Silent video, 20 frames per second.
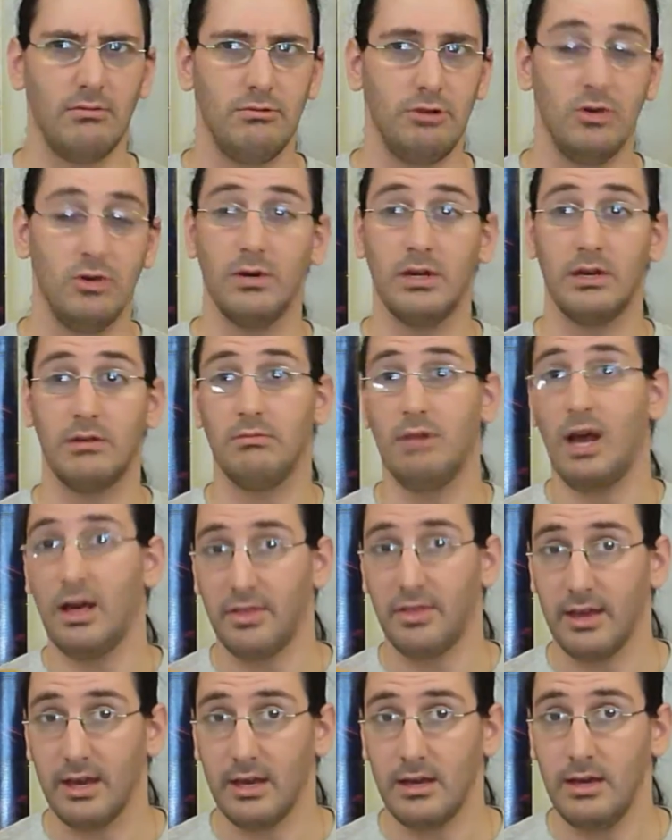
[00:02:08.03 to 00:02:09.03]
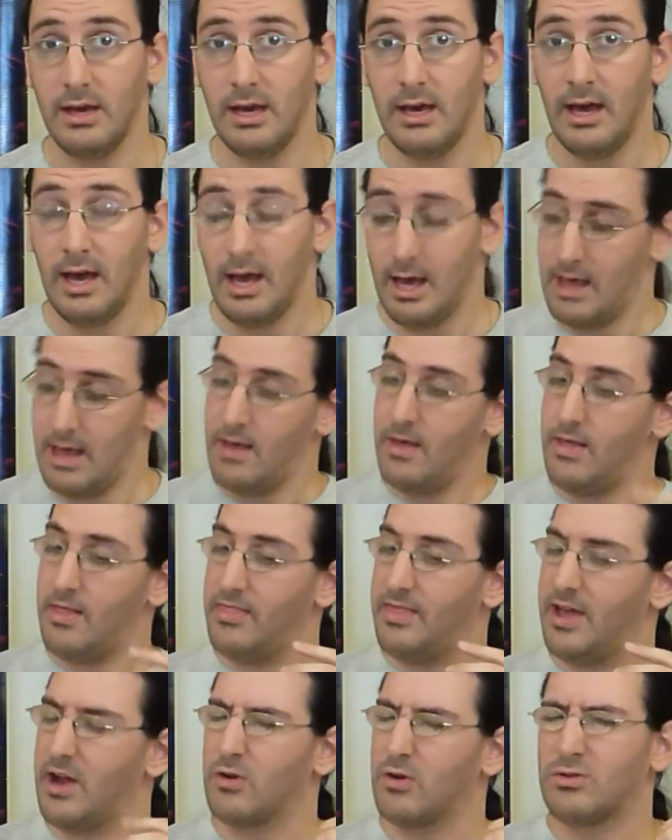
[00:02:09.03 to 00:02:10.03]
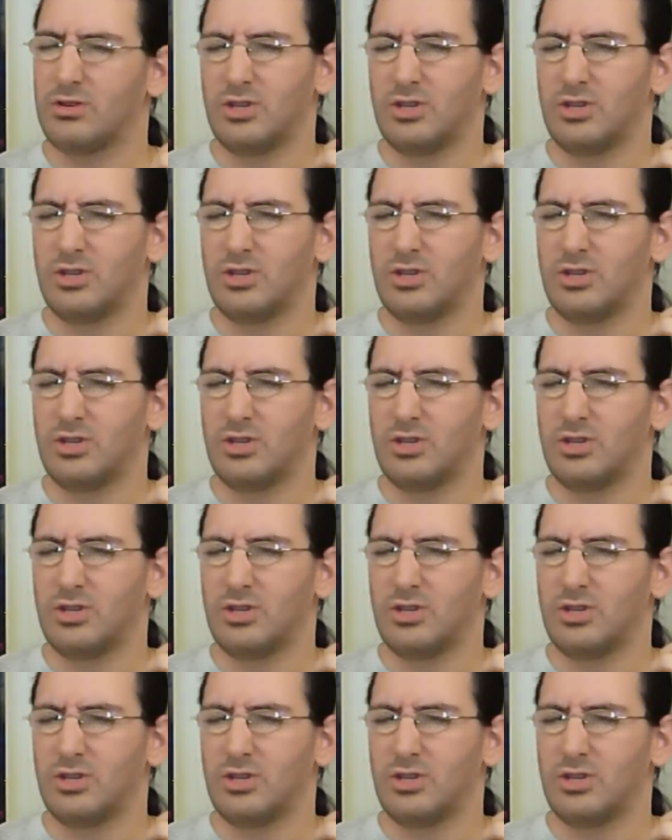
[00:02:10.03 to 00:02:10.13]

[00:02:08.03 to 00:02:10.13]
doing nothing. They're